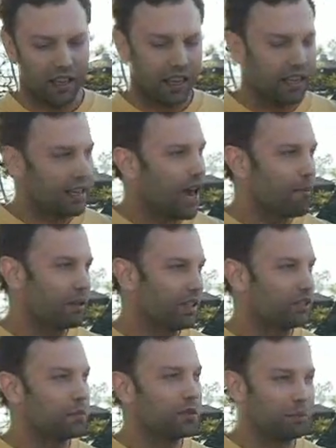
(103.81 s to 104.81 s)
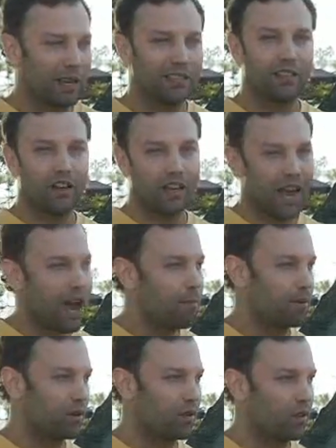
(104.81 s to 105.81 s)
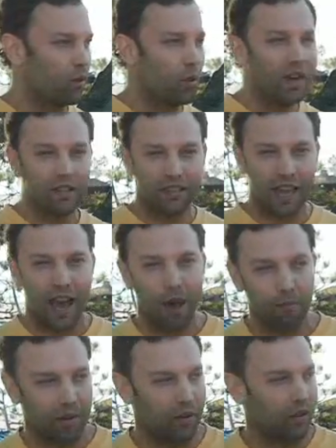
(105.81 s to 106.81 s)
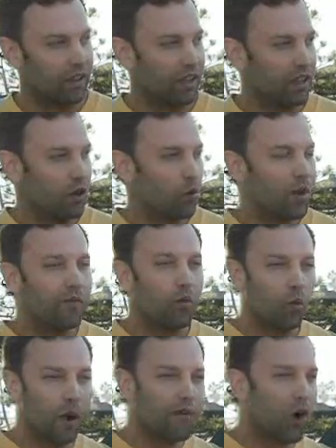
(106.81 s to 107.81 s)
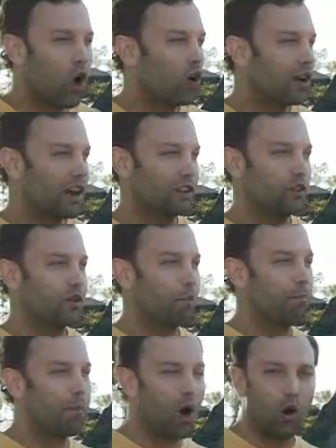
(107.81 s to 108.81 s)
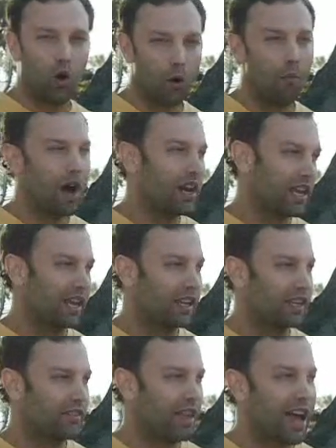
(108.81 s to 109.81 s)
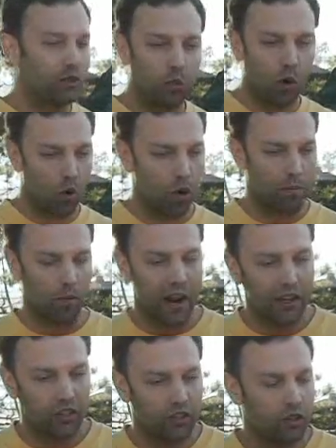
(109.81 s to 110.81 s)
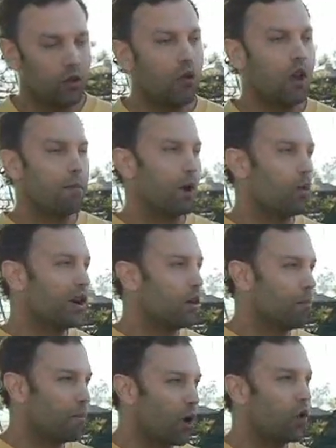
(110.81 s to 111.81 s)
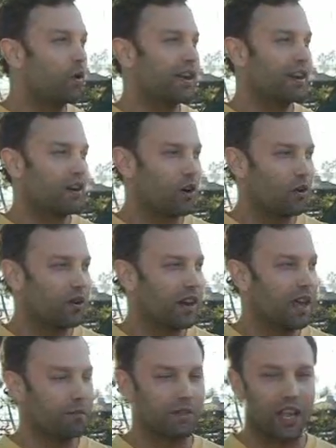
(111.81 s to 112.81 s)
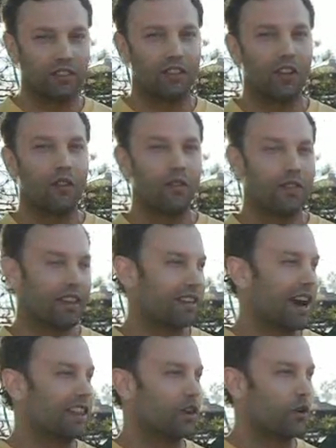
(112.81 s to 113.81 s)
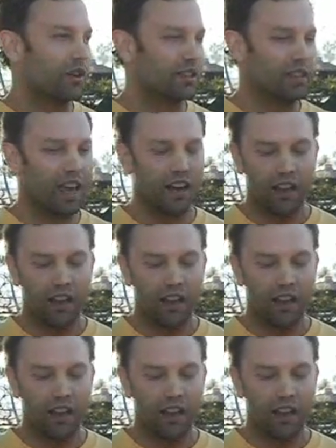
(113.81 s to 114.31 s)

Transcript: capitalism is based on capital. What is capital? We've all got to learn to borrow money. That's what corporations do, but we don't borrow it in our own names. That's the other thing that I learned, is that